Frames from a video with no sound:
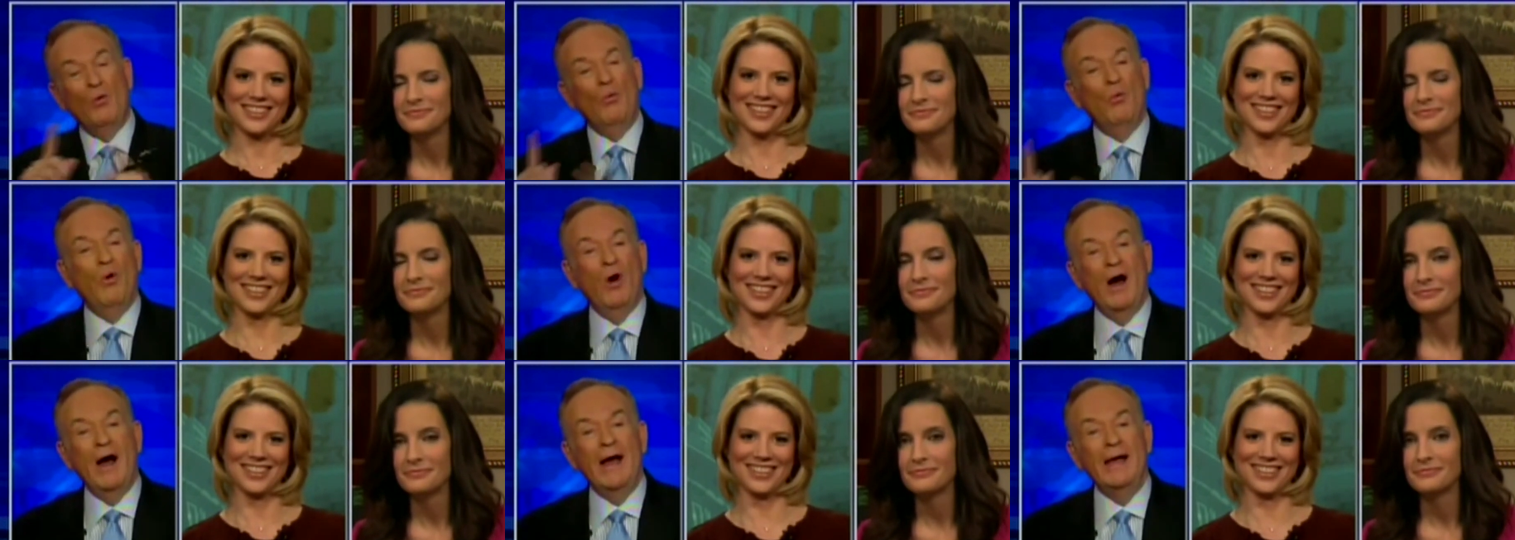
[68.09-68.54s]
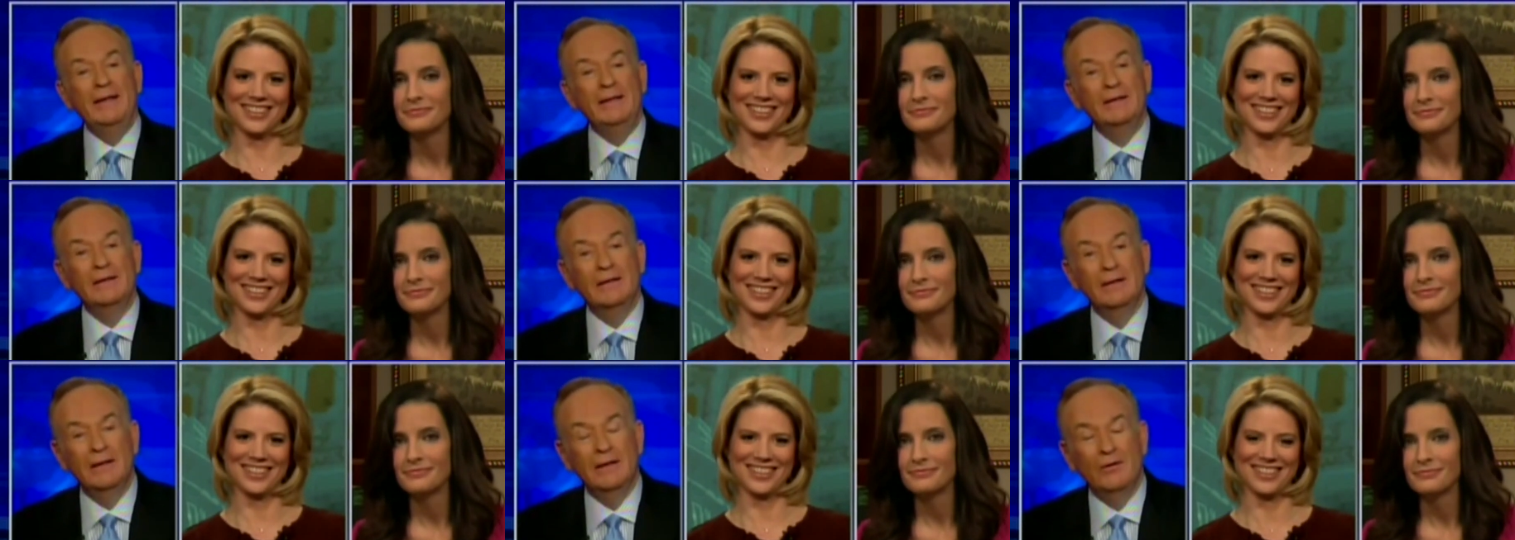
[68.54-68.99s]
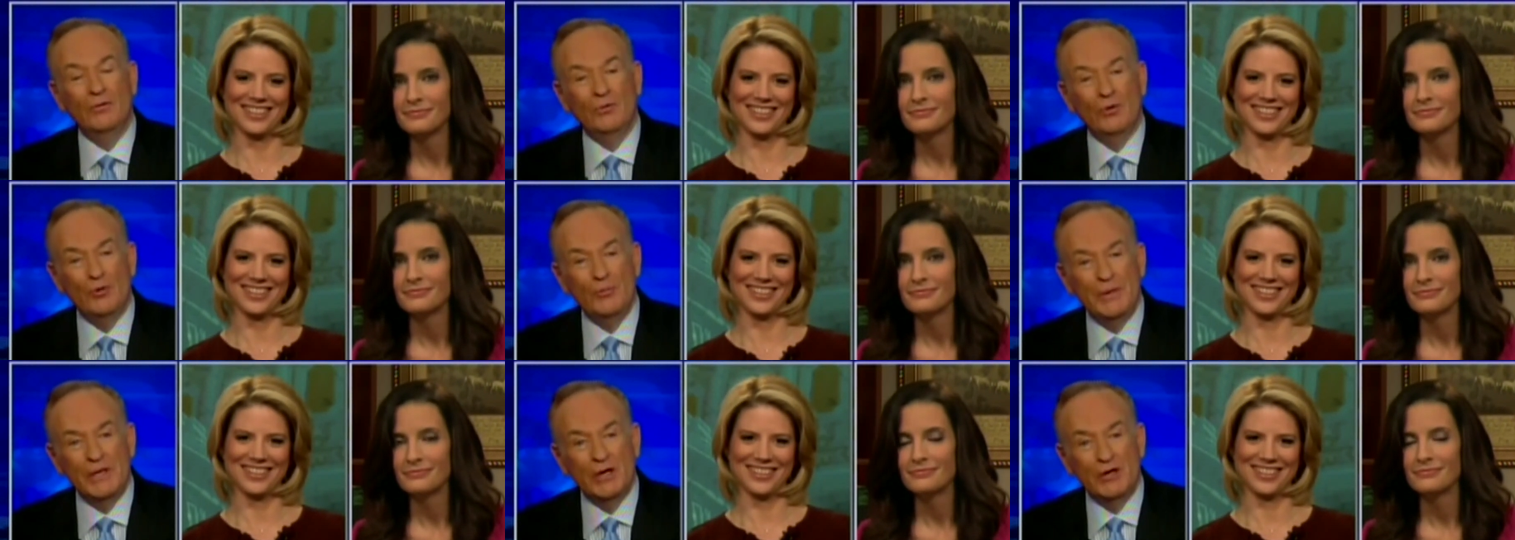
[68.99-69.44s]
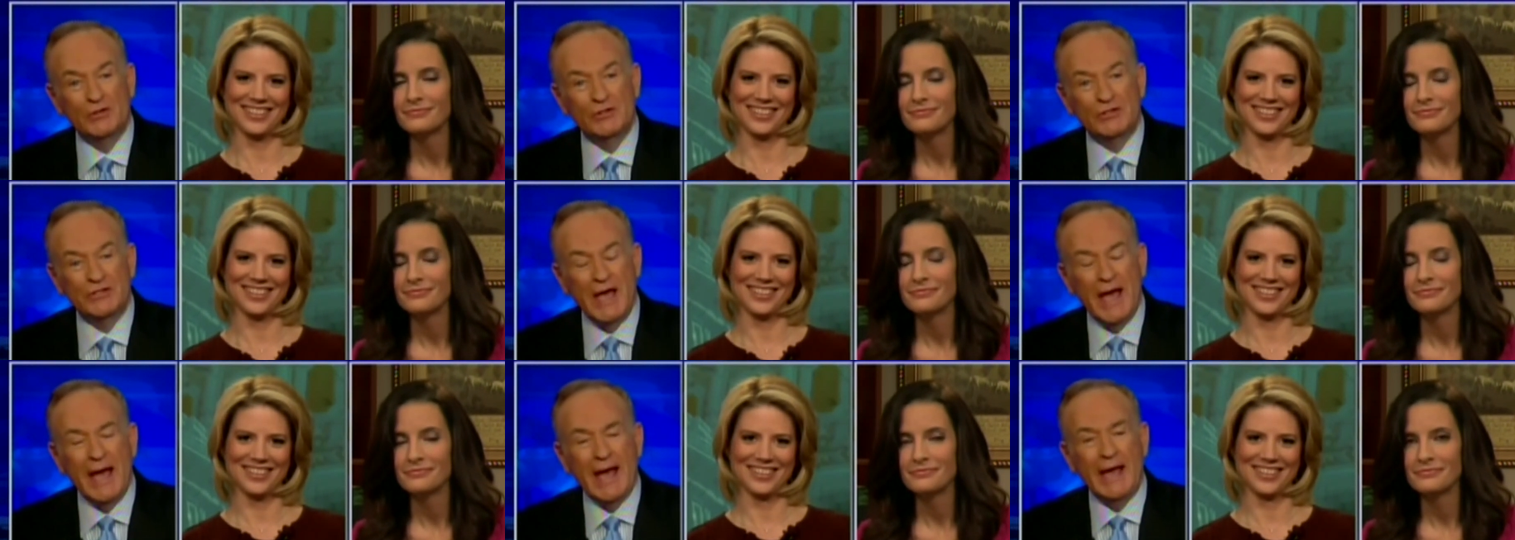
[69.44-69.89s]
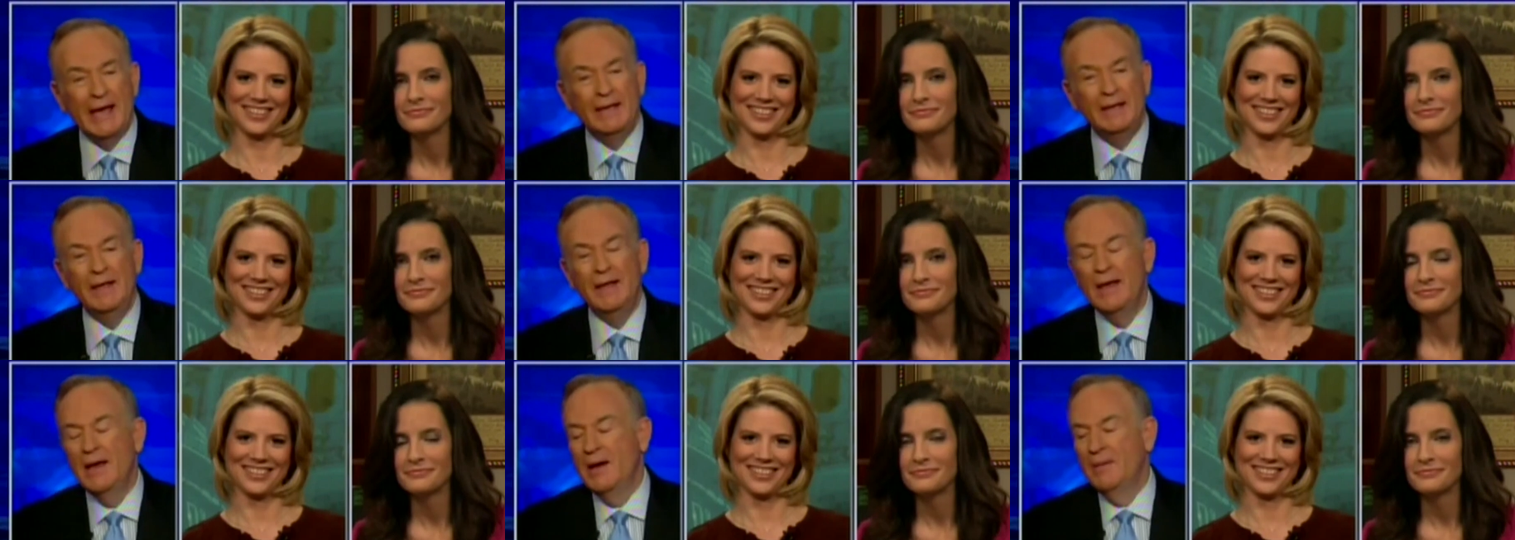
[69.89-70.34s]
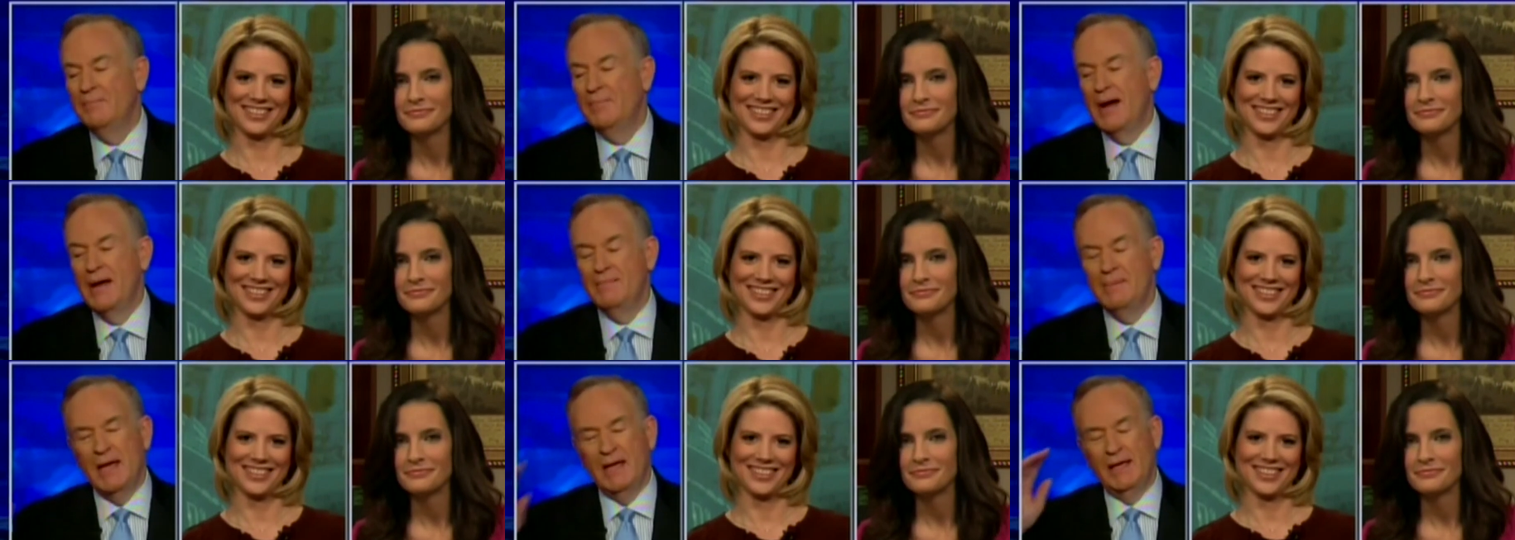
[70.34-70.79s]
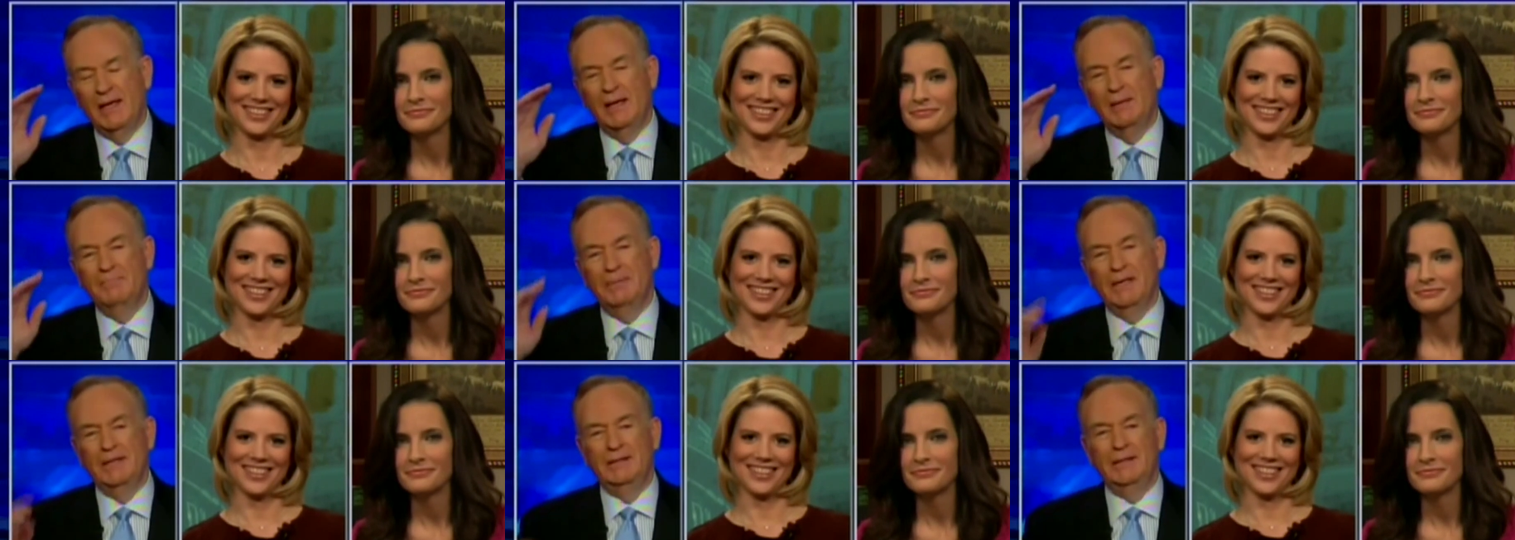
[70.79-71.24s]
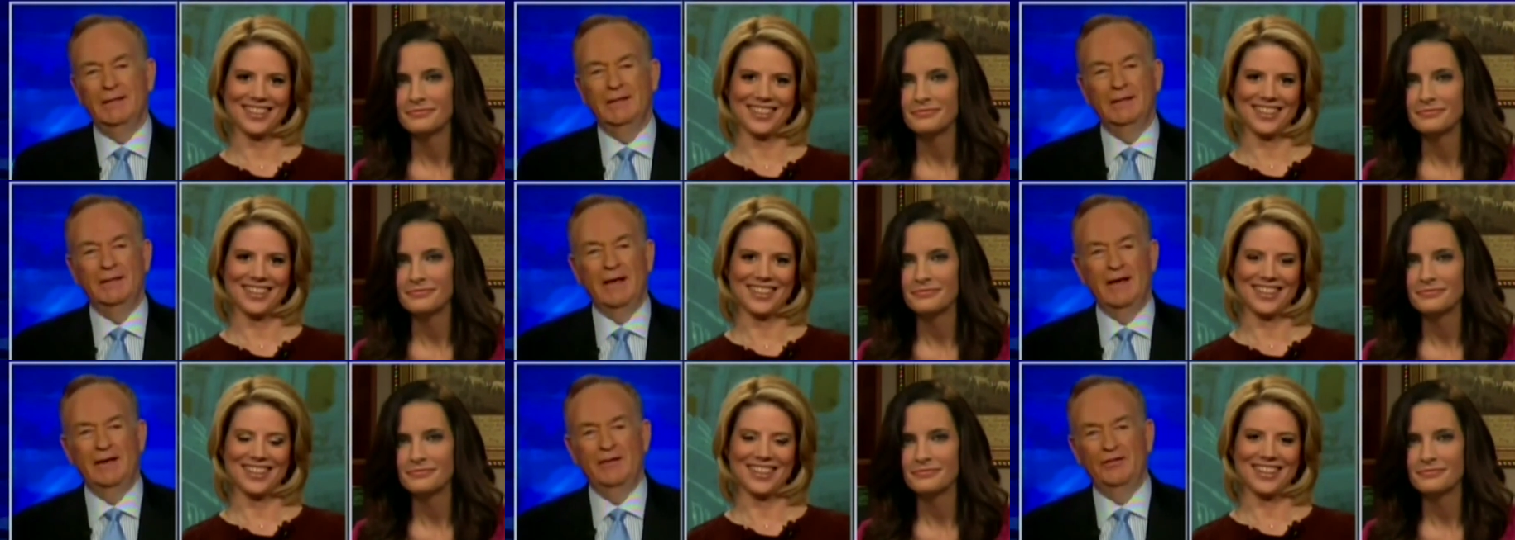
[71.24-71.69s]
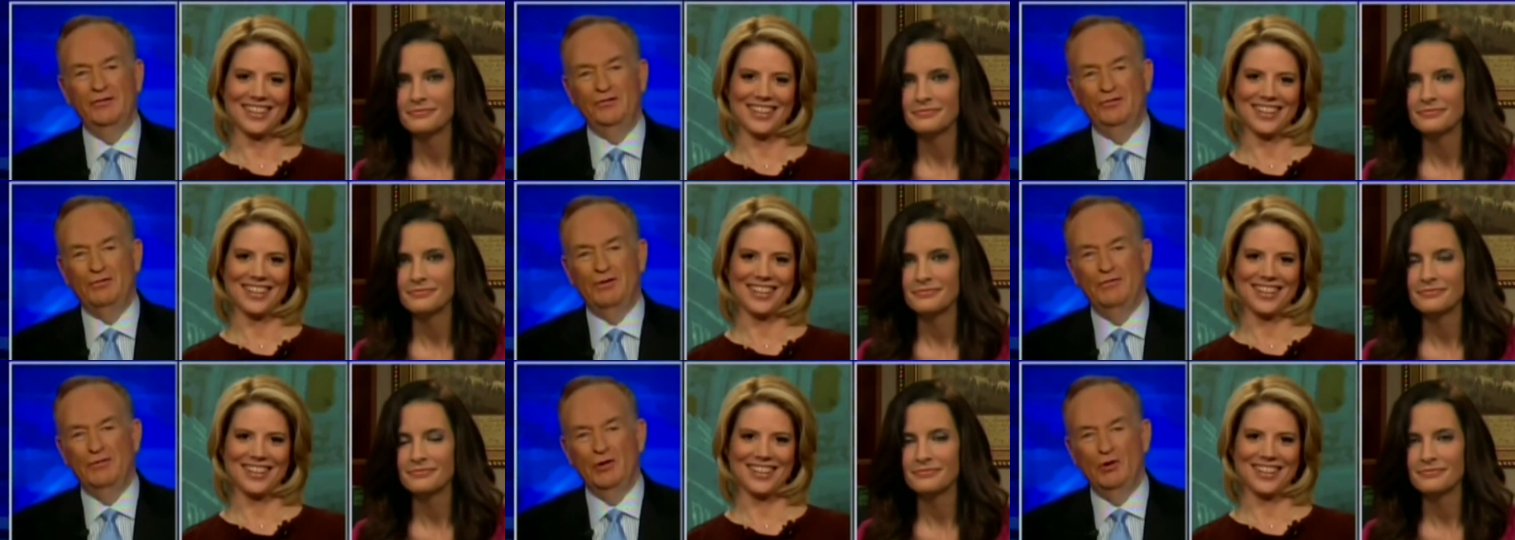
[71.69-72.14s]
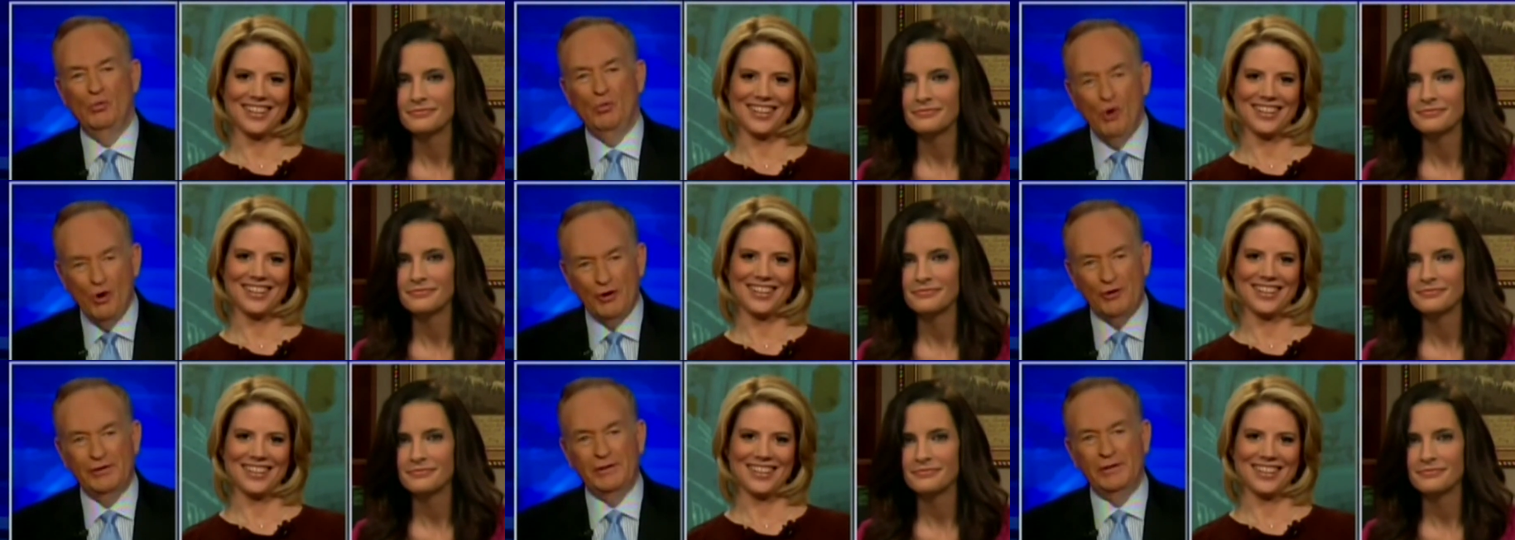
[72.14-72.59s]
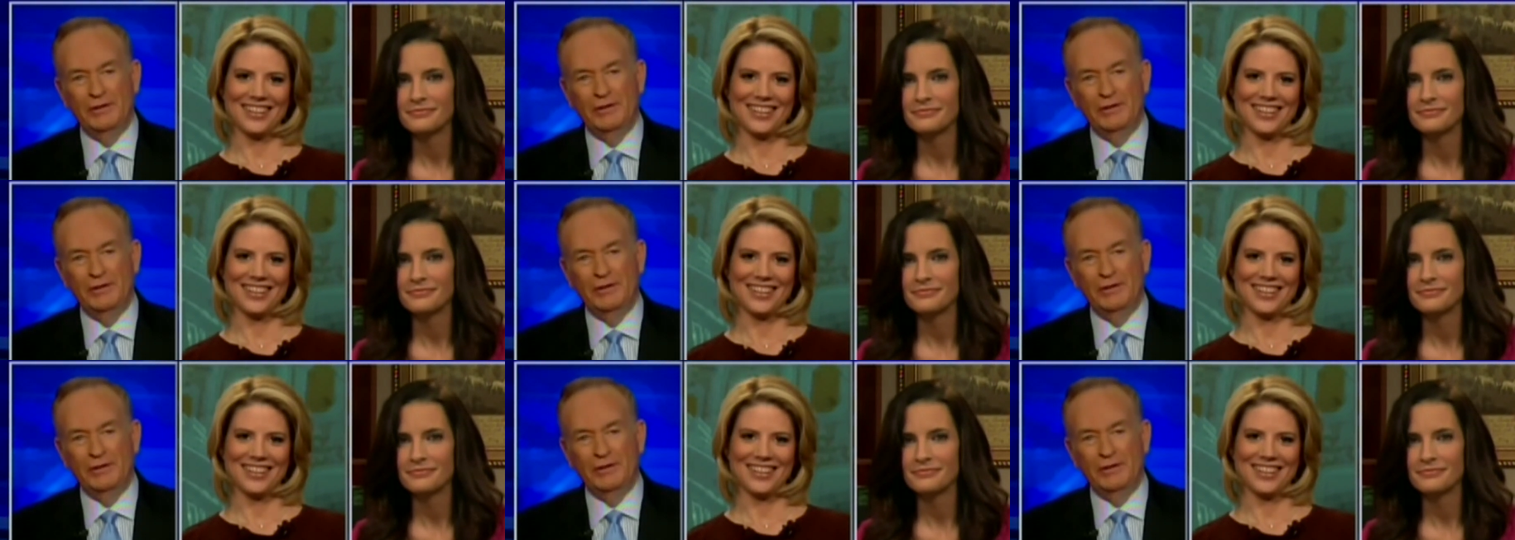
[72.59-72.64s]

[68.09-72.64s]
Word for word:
Speaker 1: what Rubio said by making a big deal out of this trivial water